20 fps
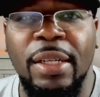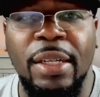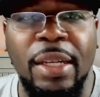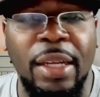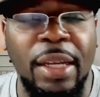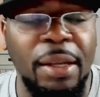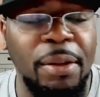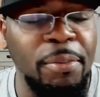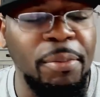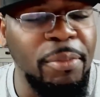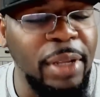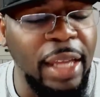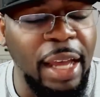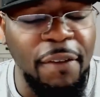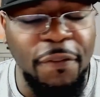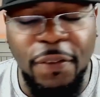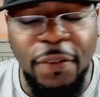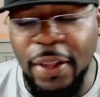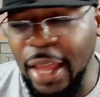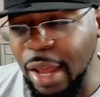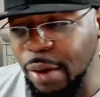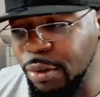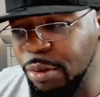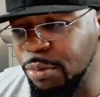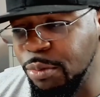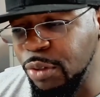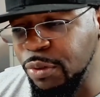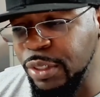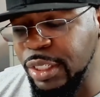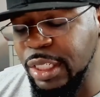and man, I forgot what
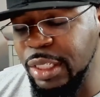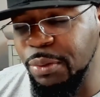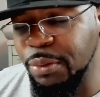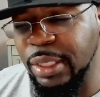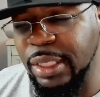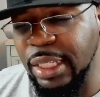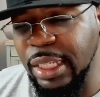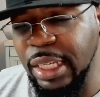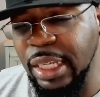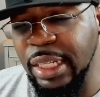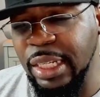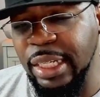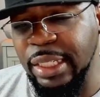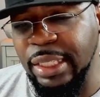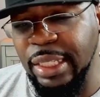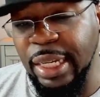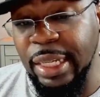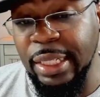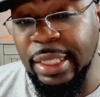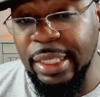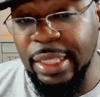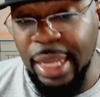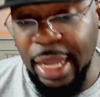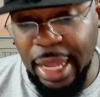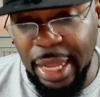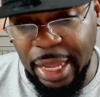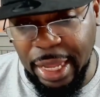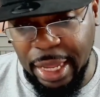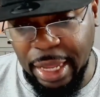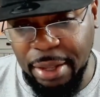movie she was in at that
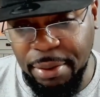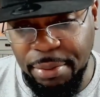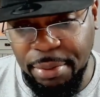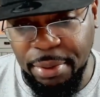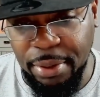time.